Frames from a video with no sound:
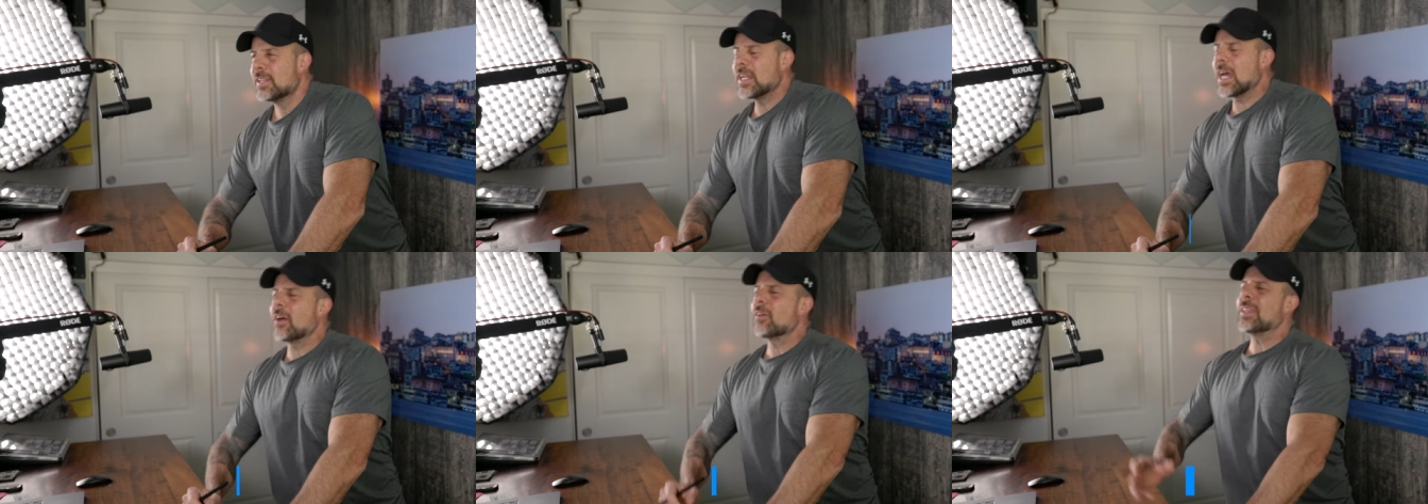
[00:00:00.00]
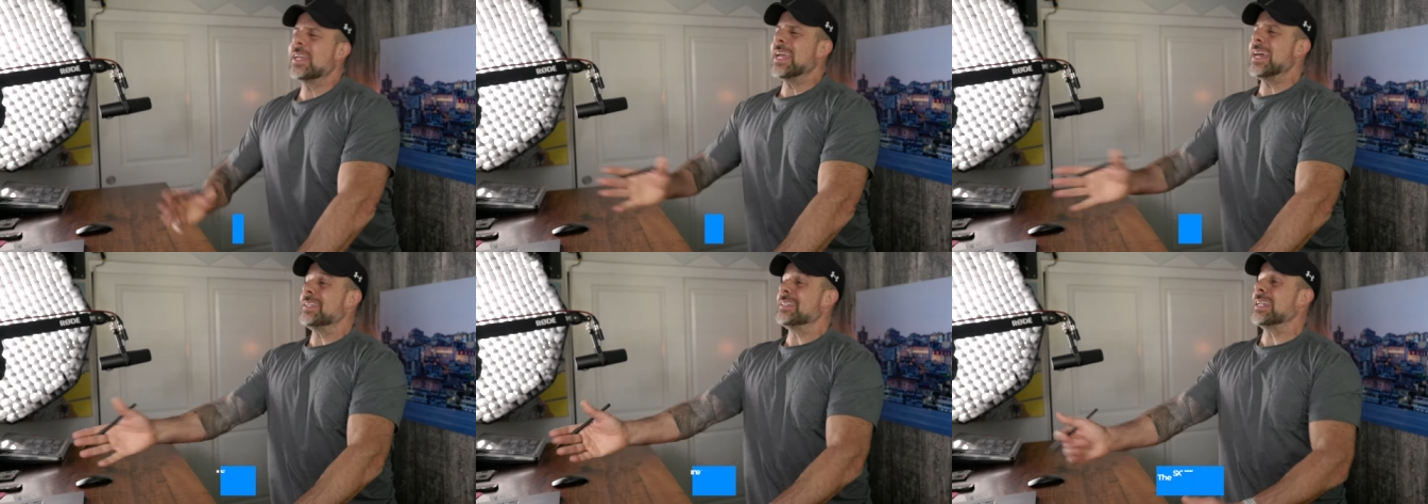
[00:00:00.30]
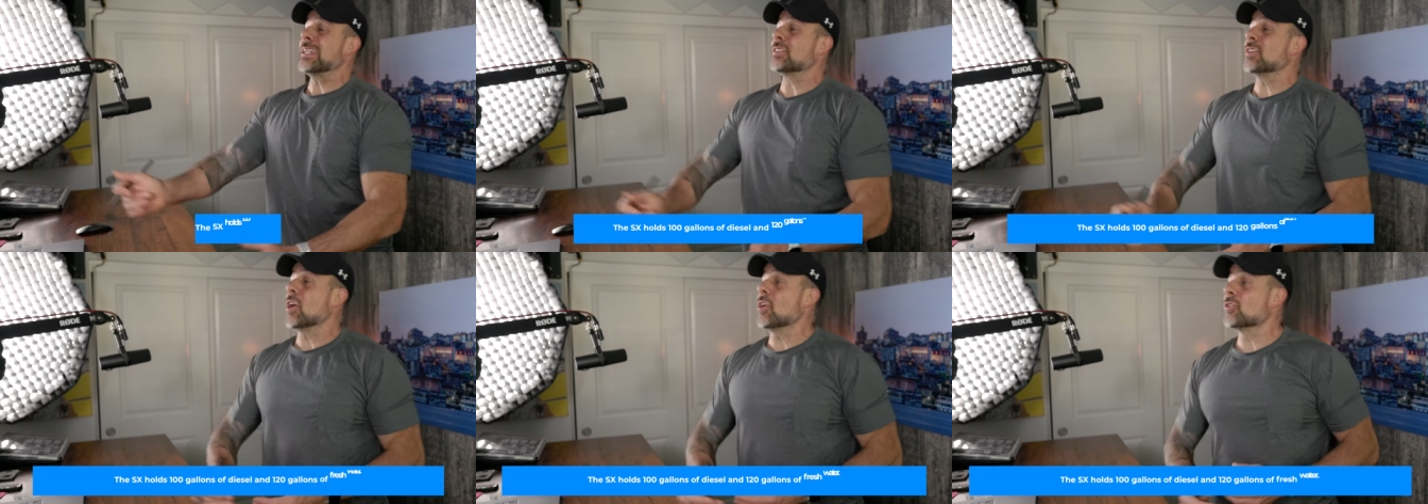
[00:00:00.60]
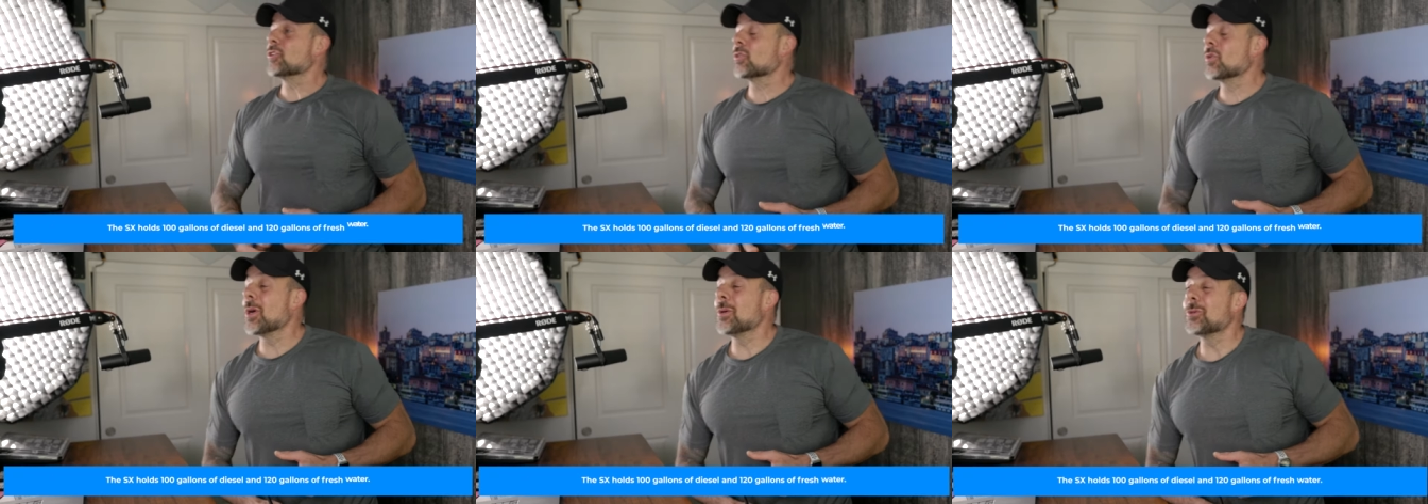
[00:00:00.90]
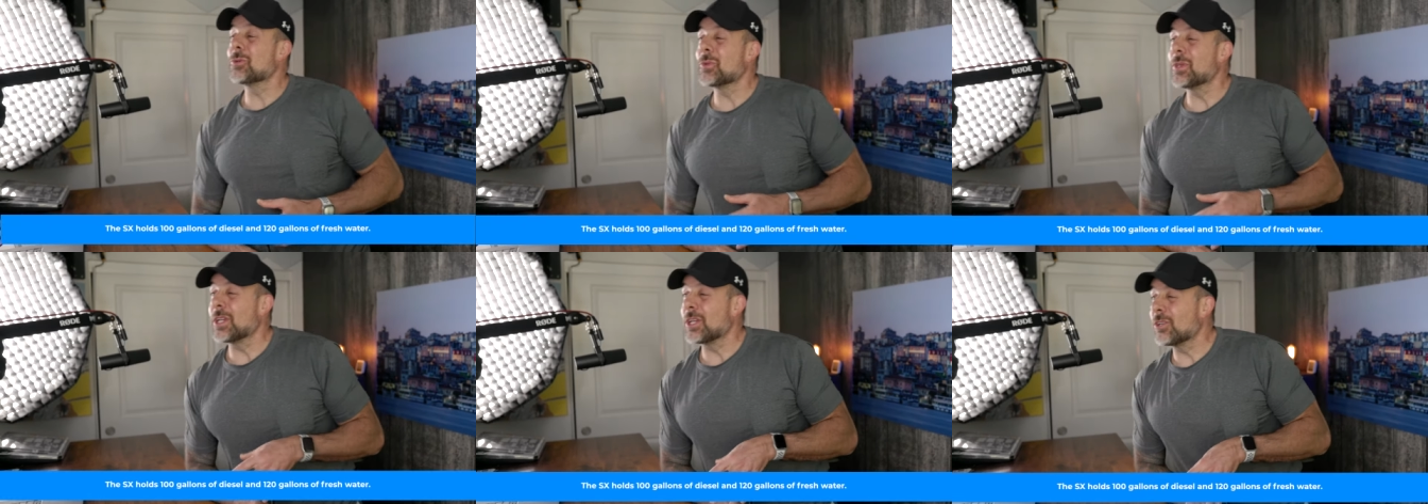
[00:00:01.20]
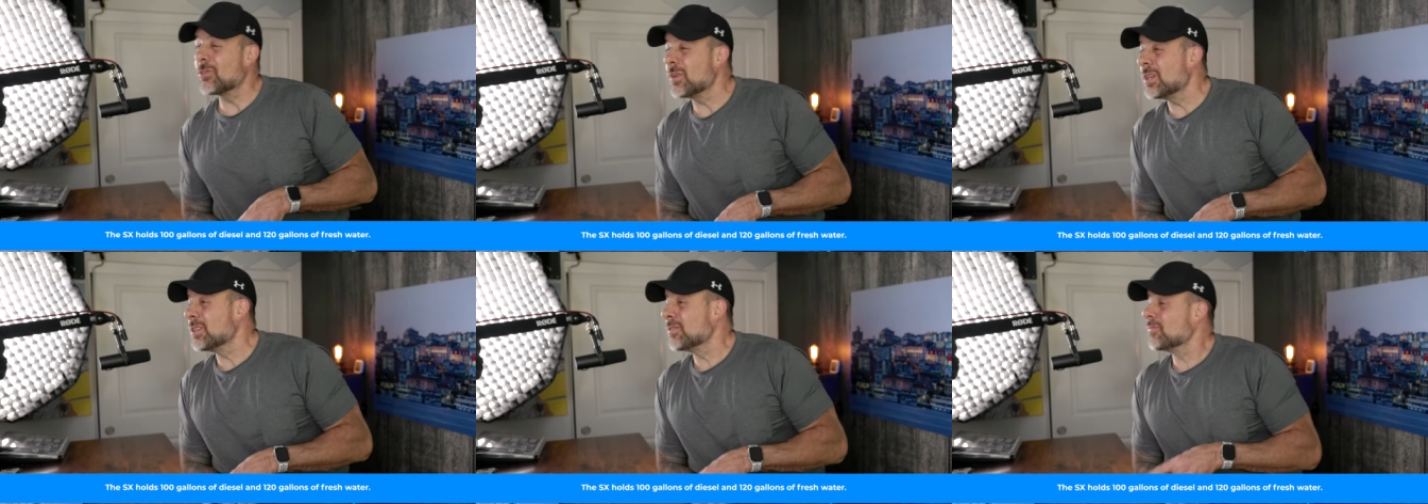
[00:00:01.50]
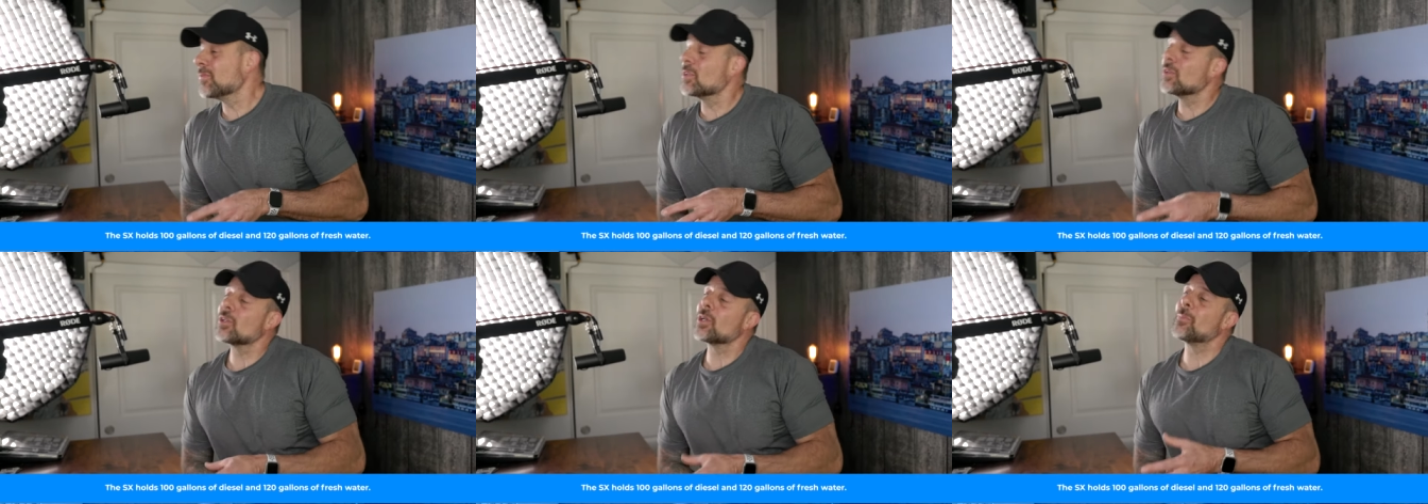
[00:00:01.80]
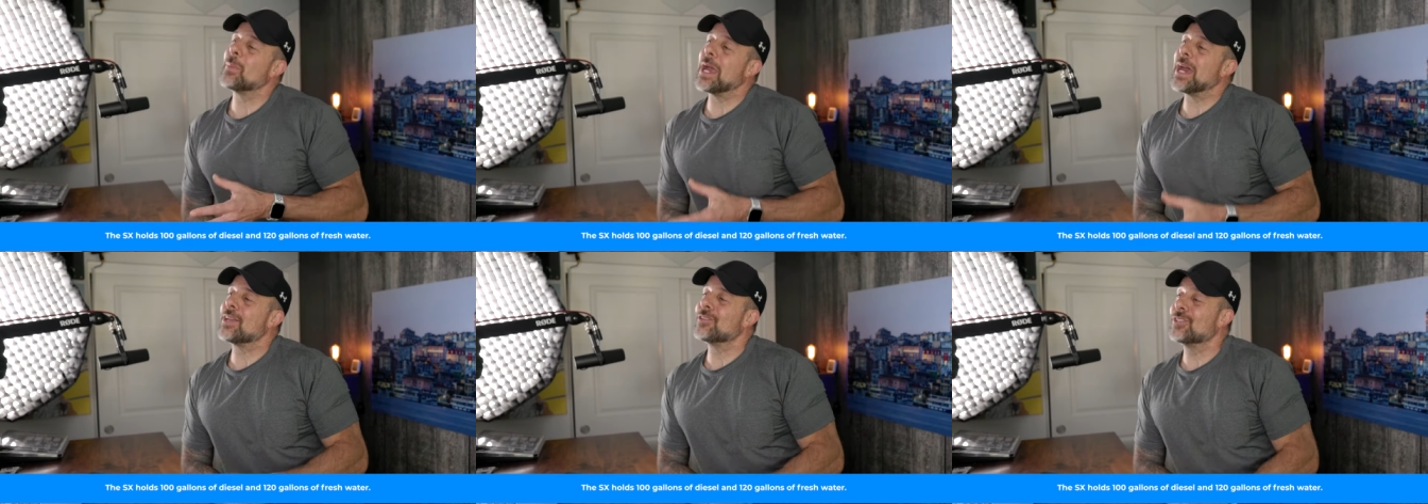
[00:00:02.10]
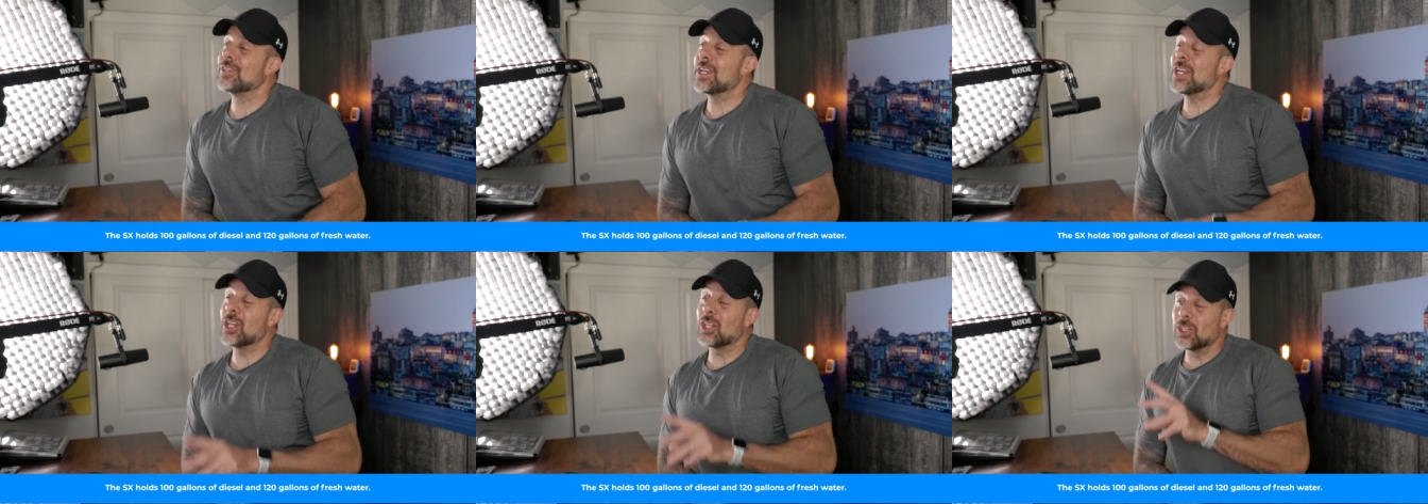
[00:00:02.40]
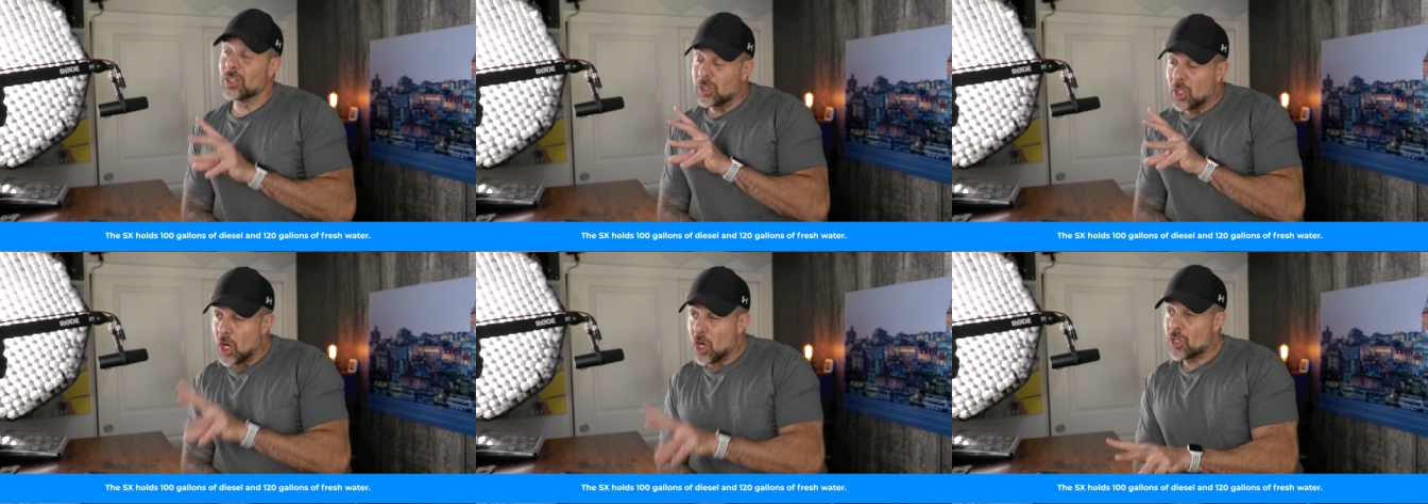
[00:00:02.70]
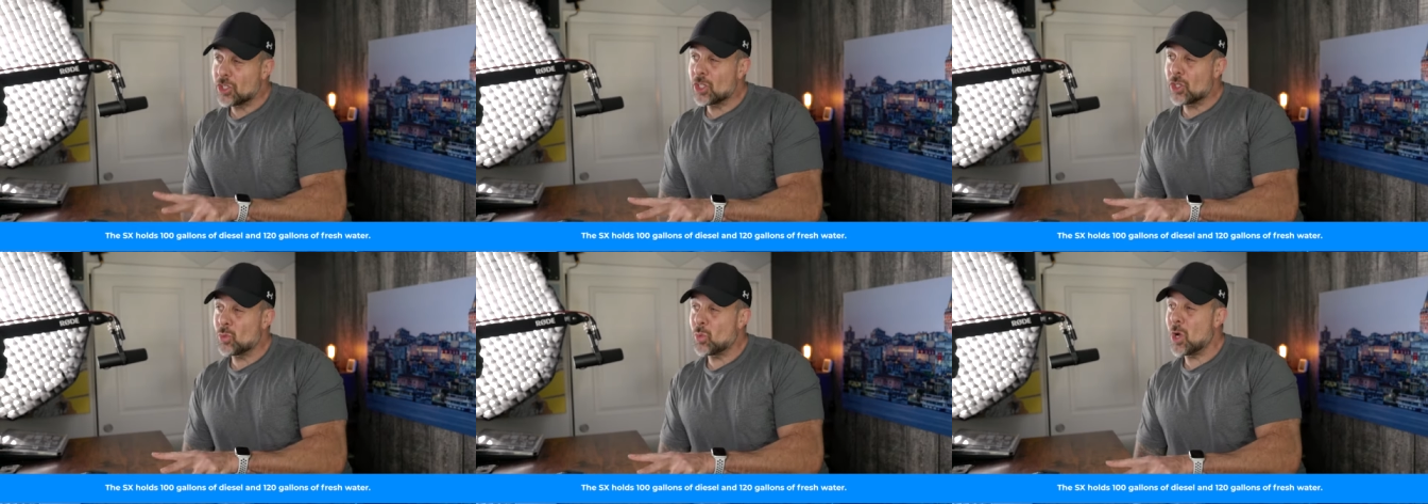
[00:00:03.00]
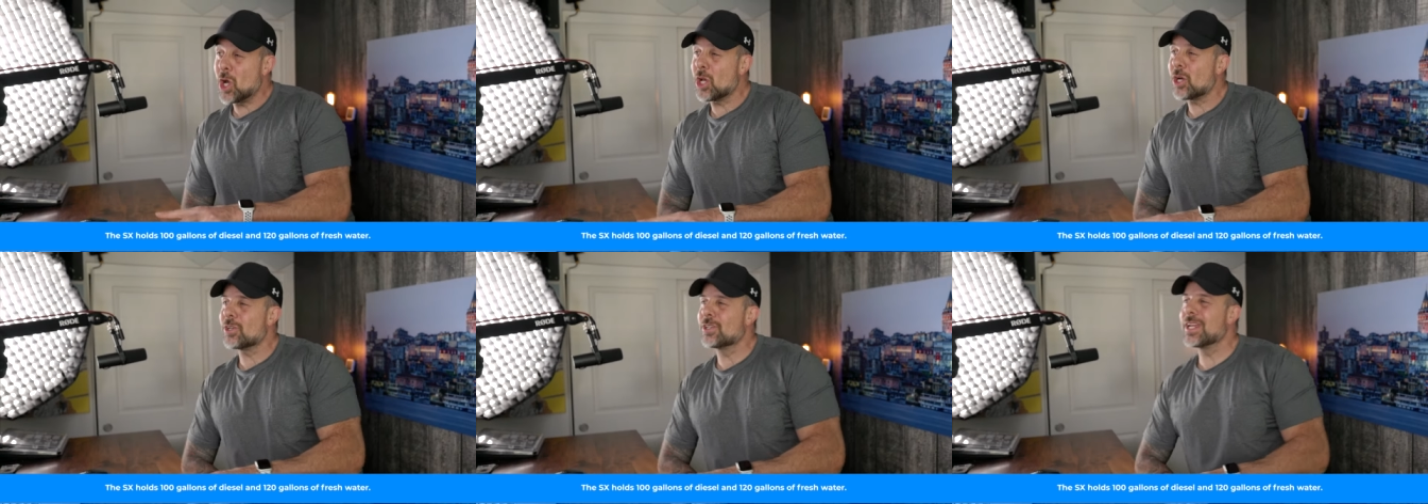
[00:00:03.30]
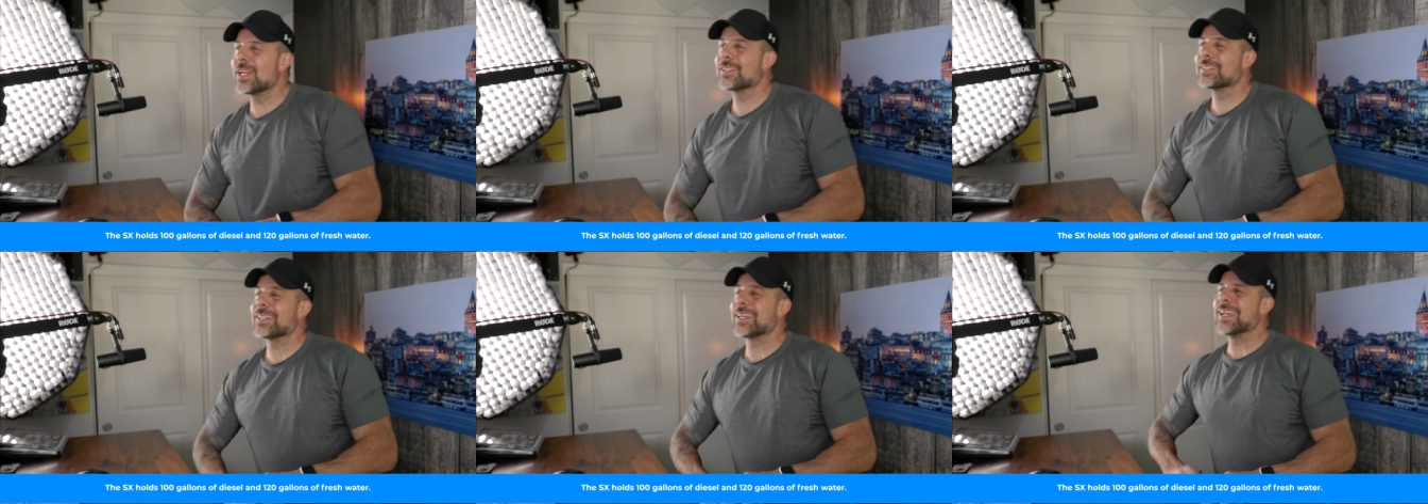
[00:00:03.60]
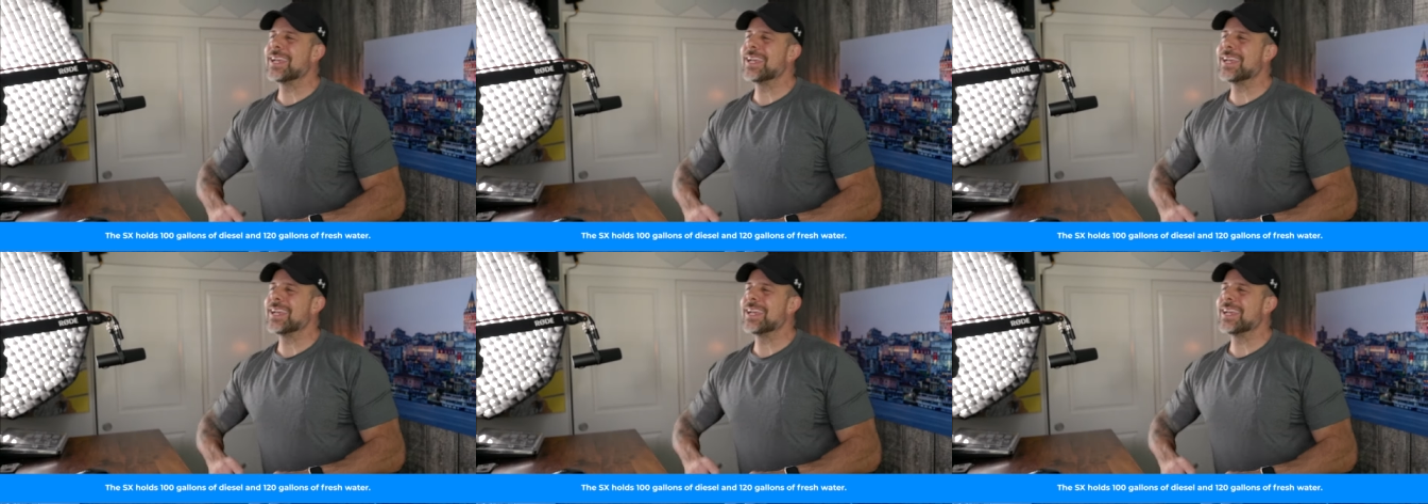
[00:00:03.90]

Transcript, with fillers: Now the SX also comes with increased fuel capacity, larger water tanks,